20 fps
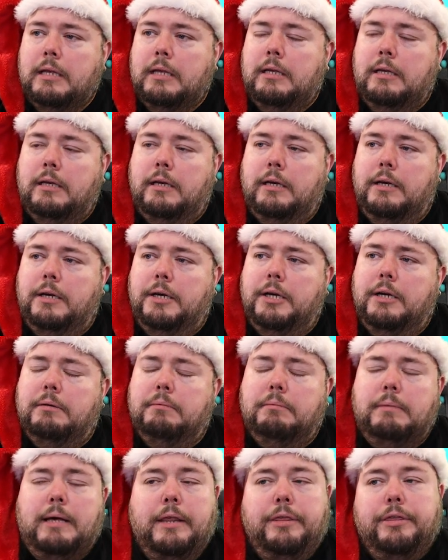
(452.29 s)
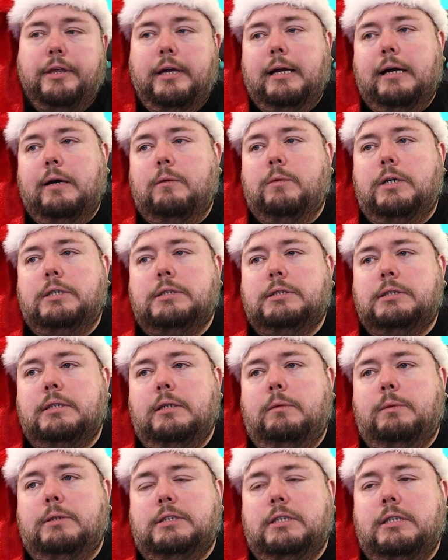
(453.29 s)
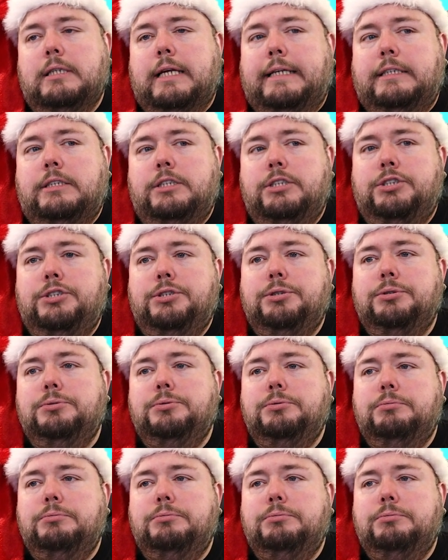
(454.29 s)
I think it was in 92.